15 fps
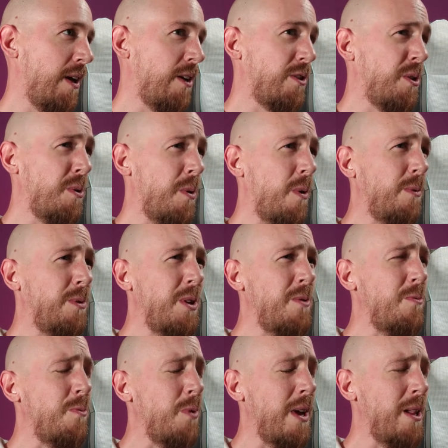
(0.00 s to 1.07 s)
So obviously
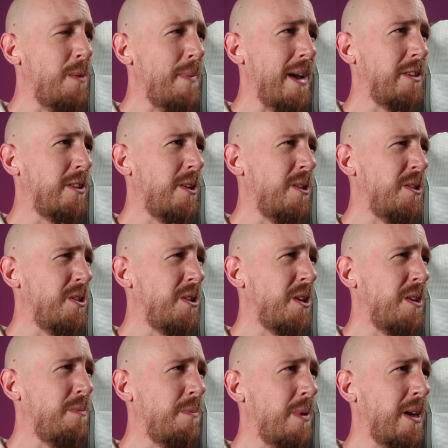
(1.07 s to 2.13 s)
real massage
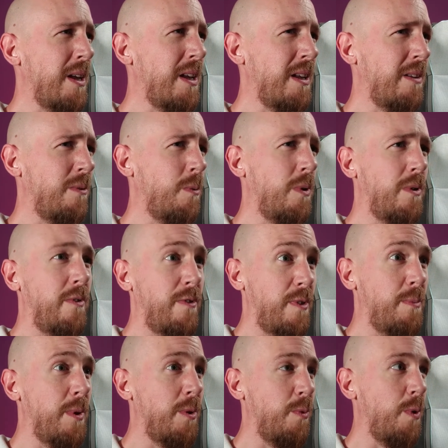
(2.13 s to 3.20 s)
can be,
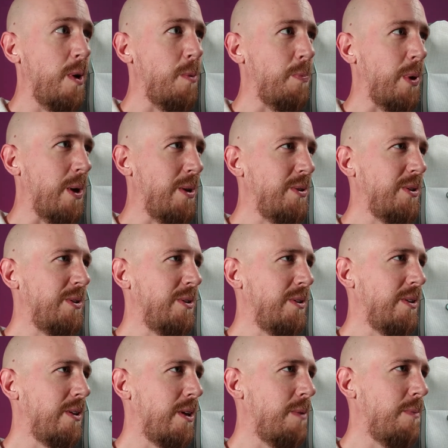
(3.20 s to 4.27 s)
from a real person,
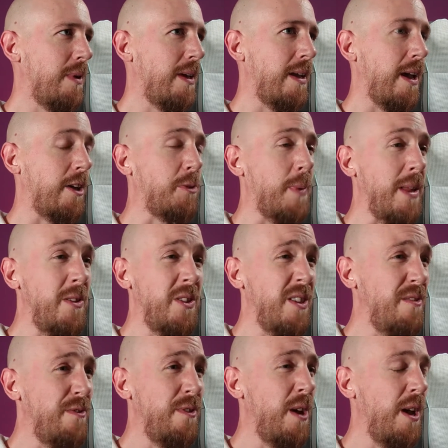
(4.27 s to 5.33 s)
can be expensive